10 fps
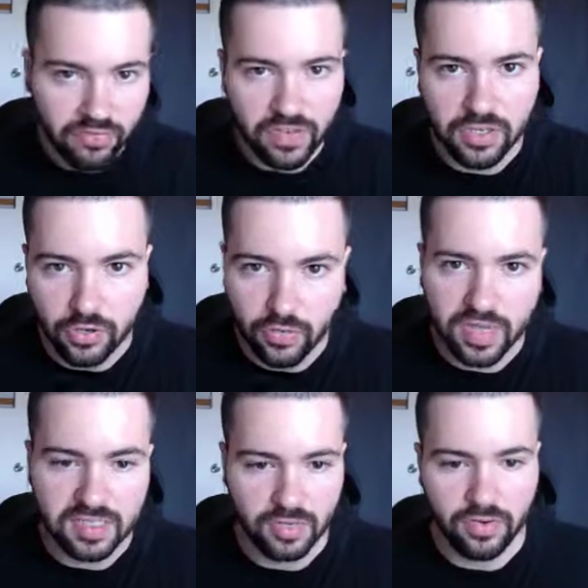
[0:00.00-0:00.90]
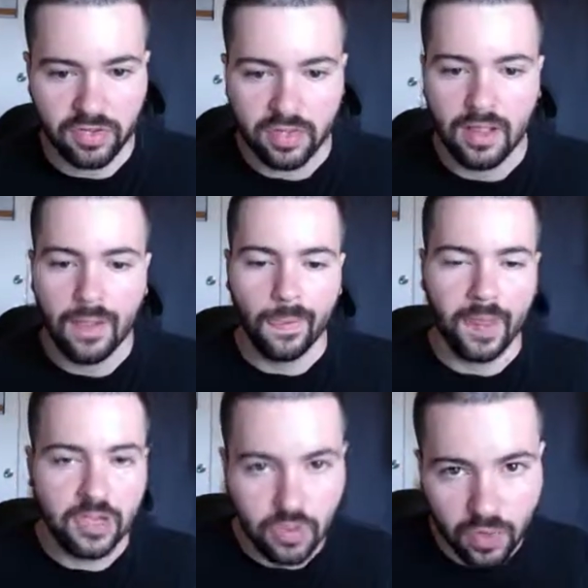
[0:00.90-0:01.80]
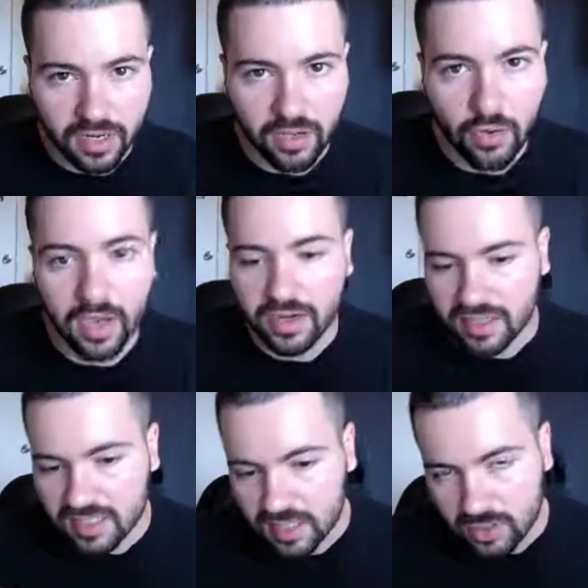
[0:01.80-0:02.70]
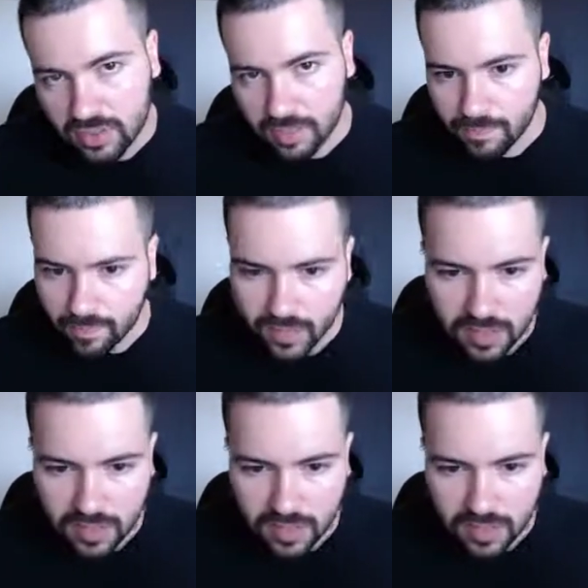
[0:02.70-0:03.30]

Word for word: fit your criteria, and you want to go ahead and exclude them.